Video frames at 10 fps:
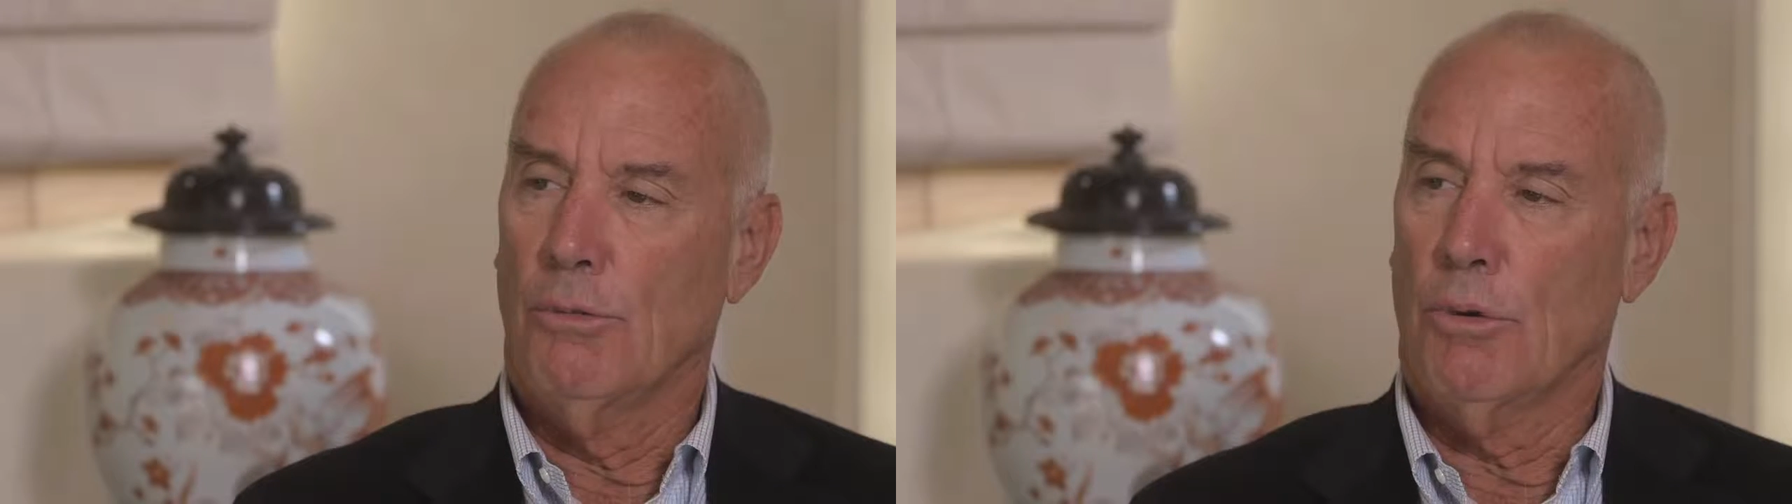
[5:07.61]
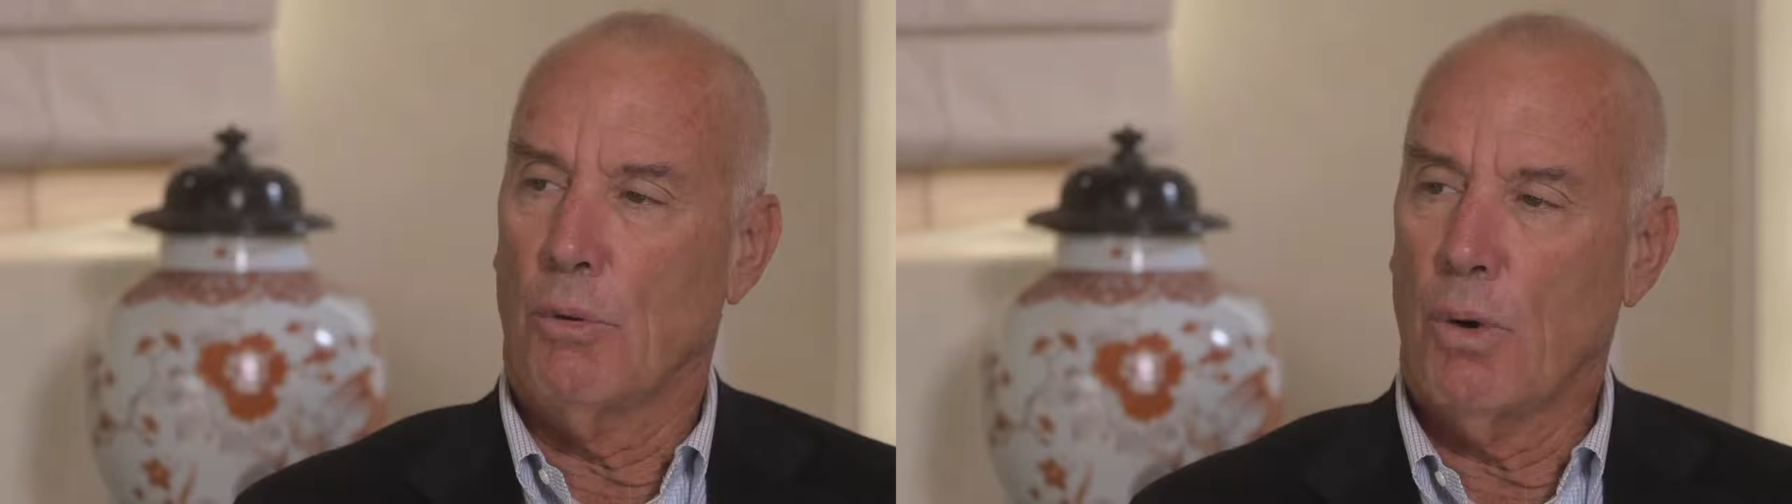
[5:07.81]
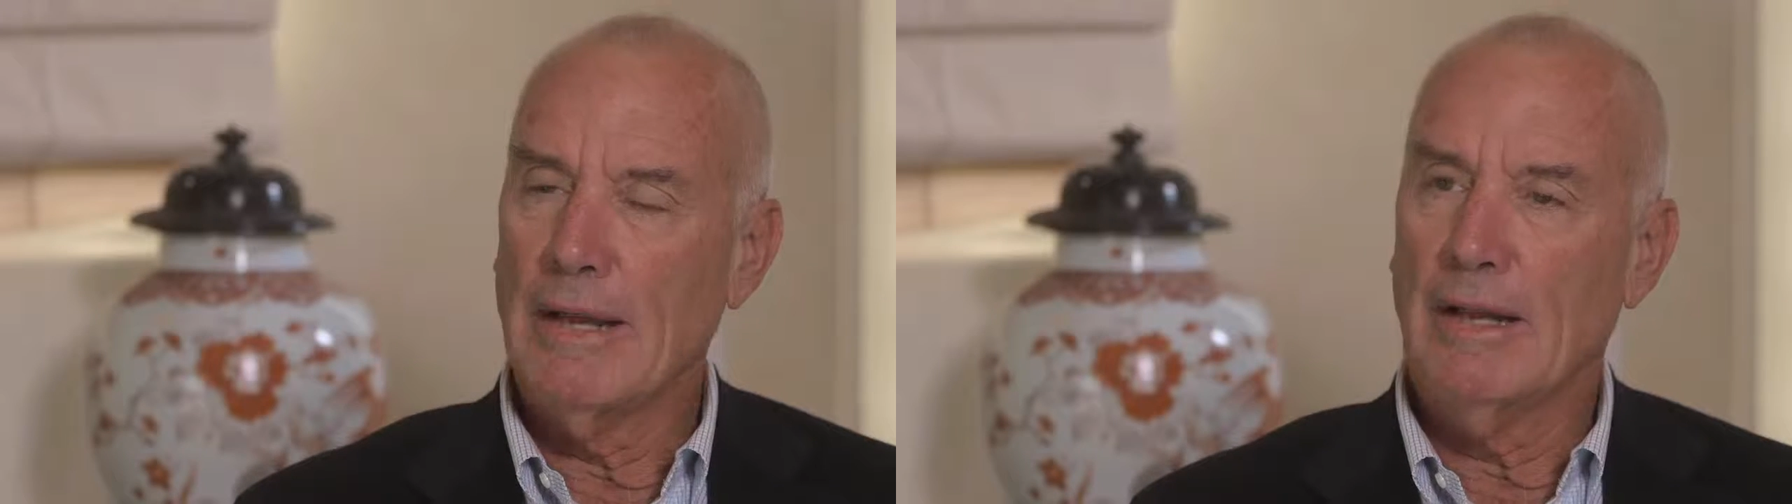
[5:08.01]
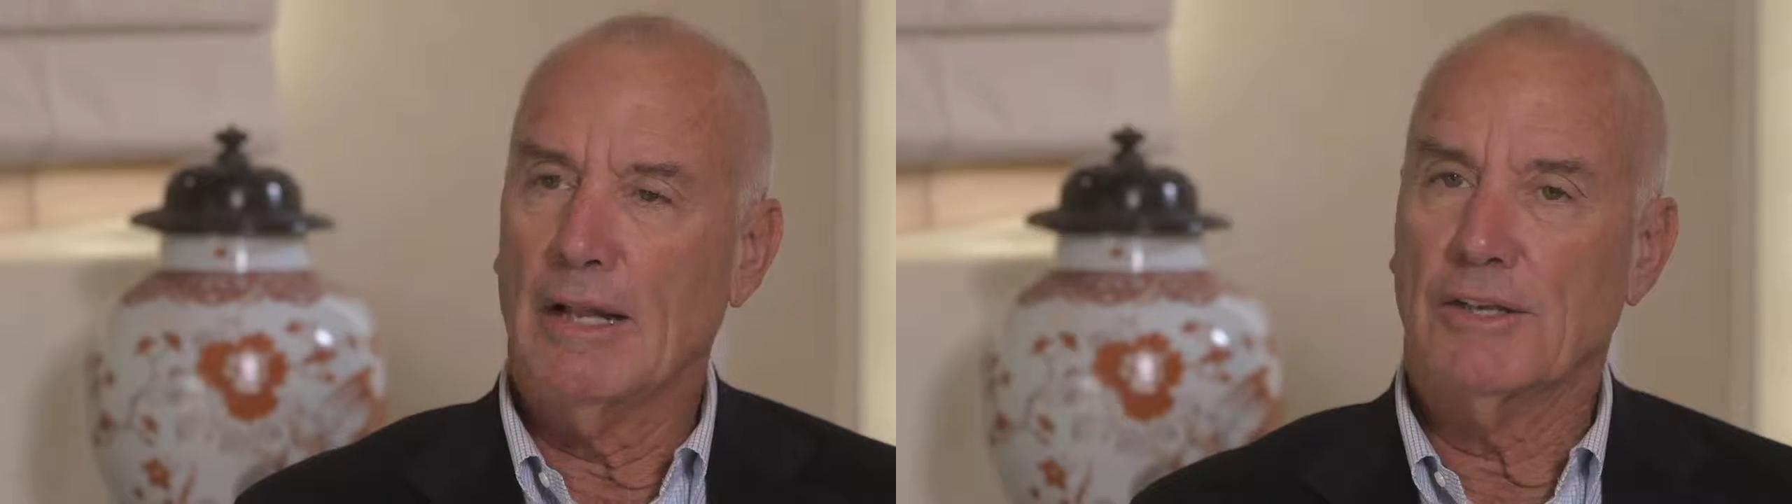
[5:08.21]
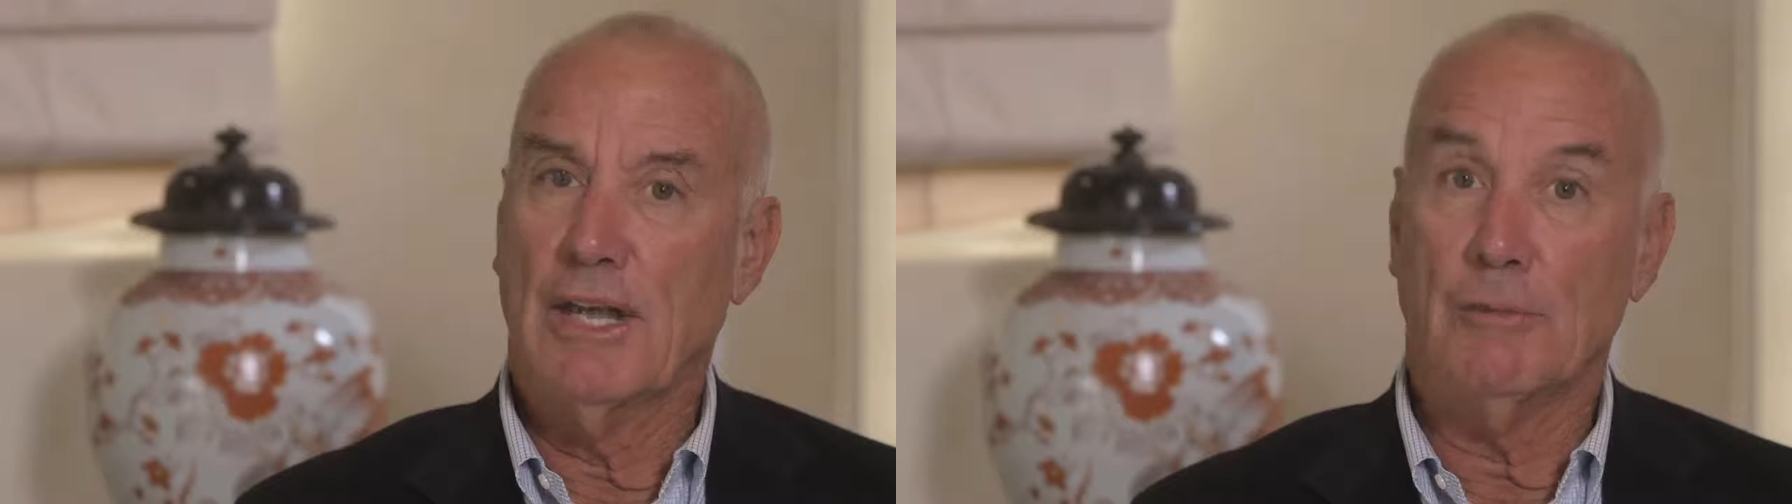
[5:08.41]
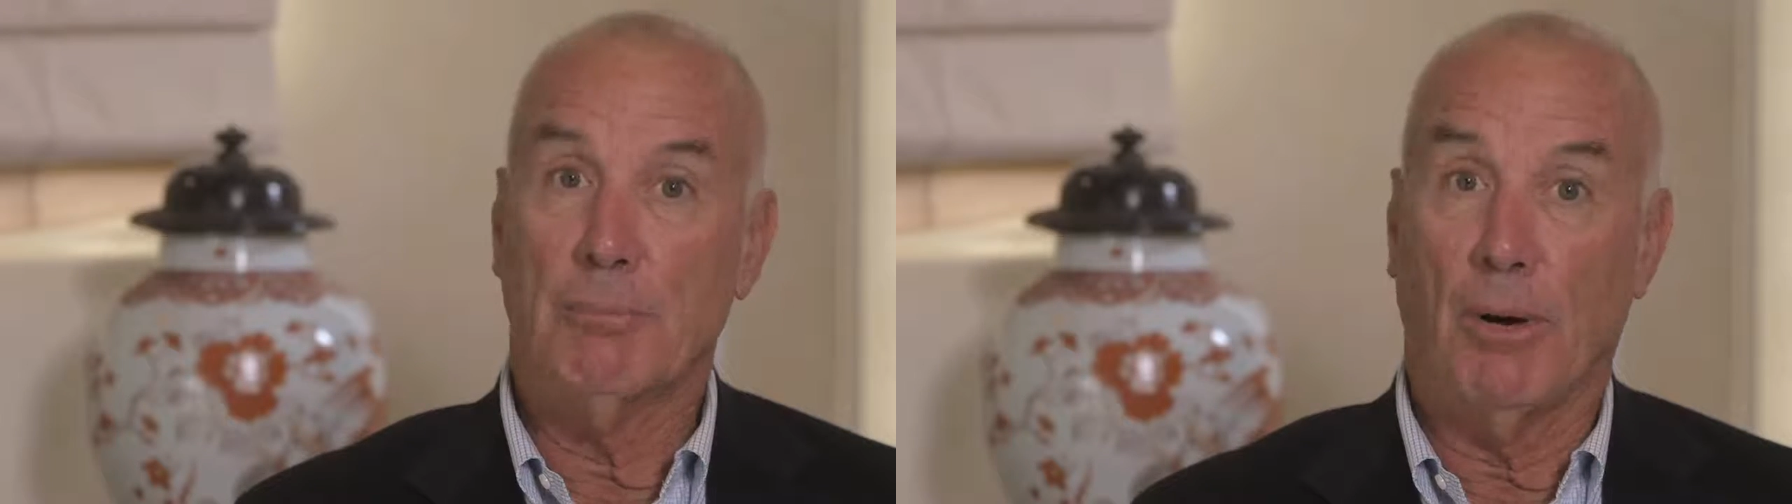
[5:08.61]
well, why not take